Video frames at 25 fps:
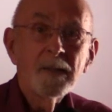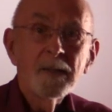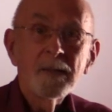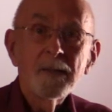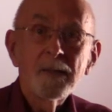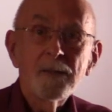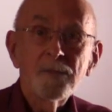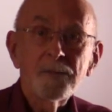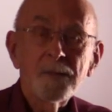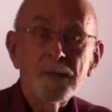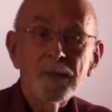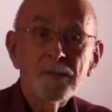
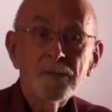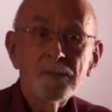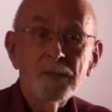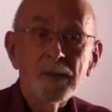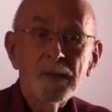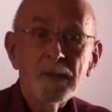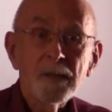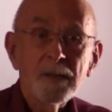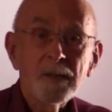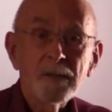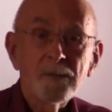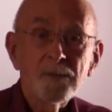If
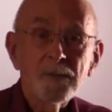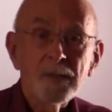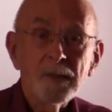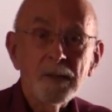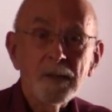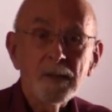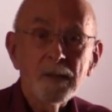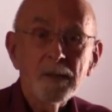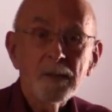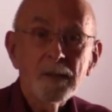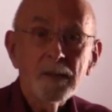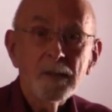
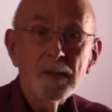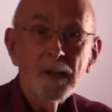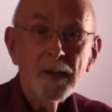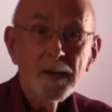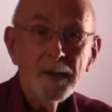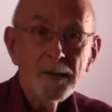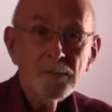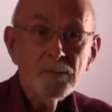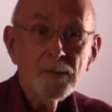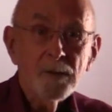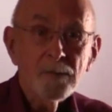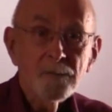the
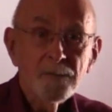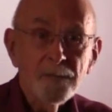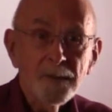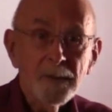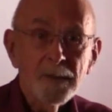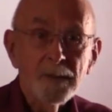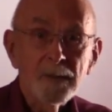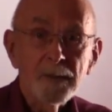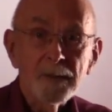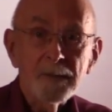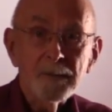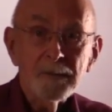electric
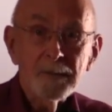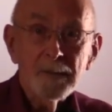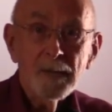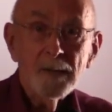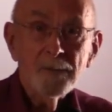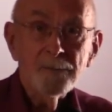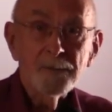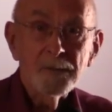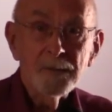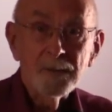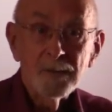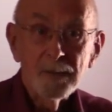field
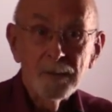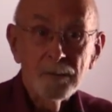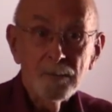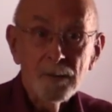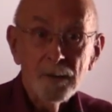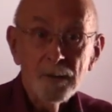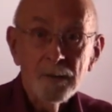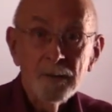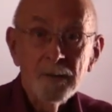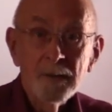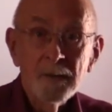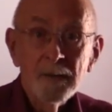itself is
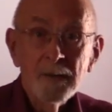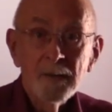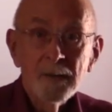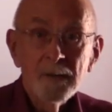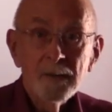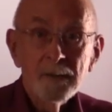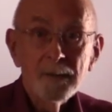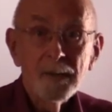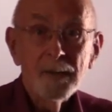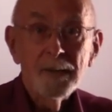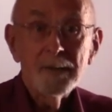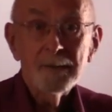zero,
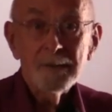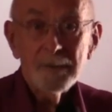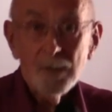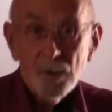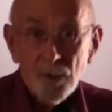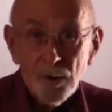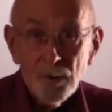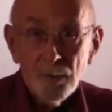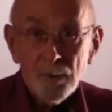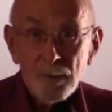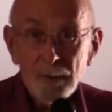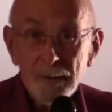then its
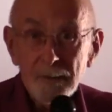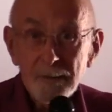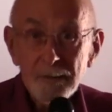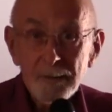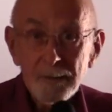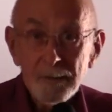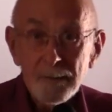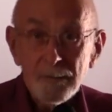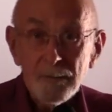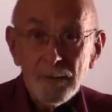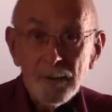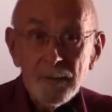curl is
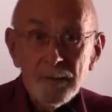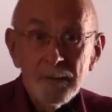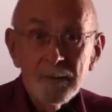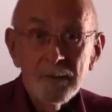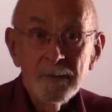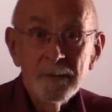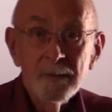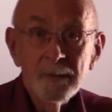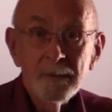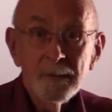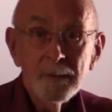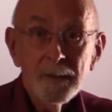zero,
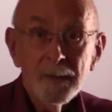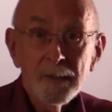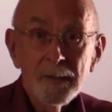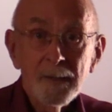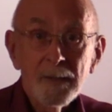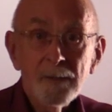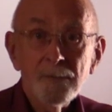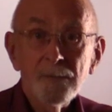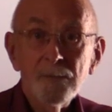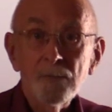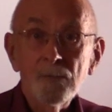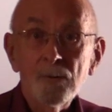and
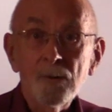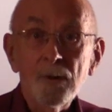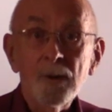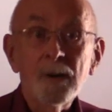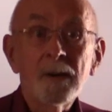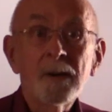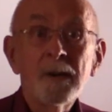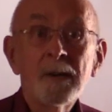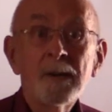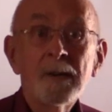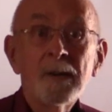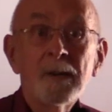
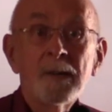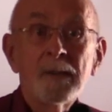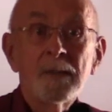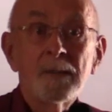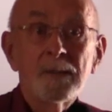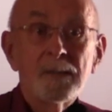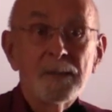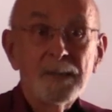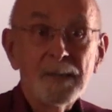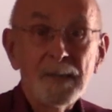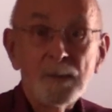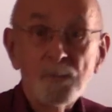therefore
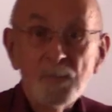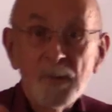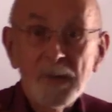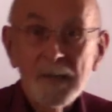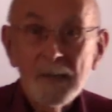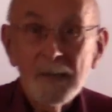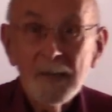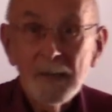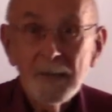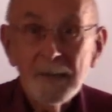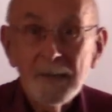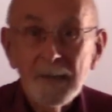
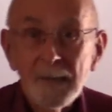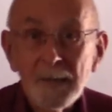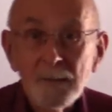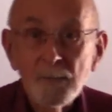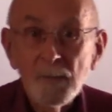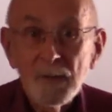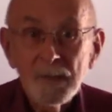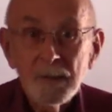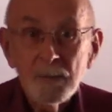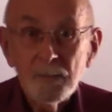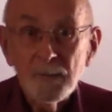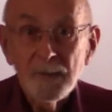dB dt
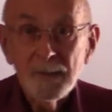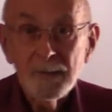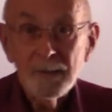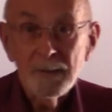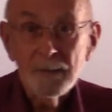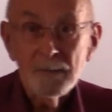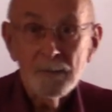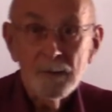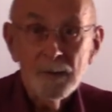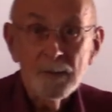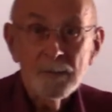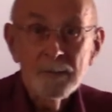must be
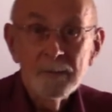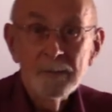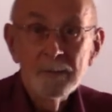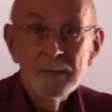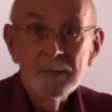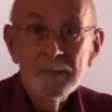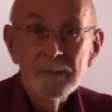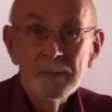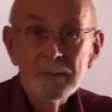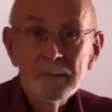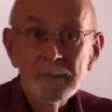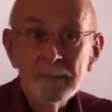zero.
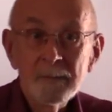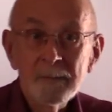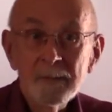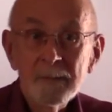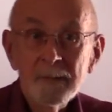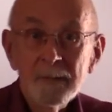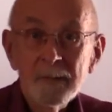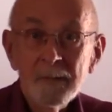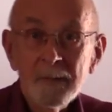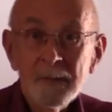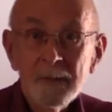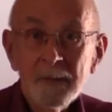
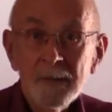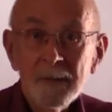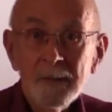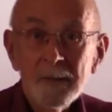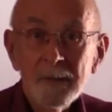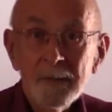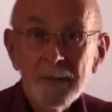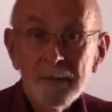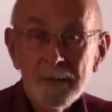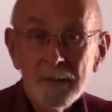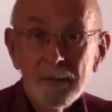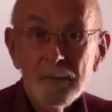
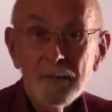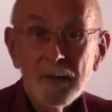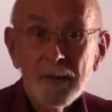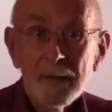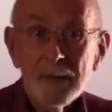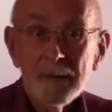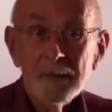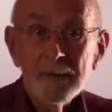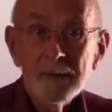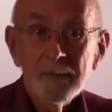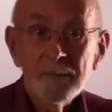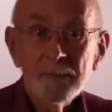
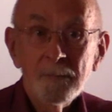Okay?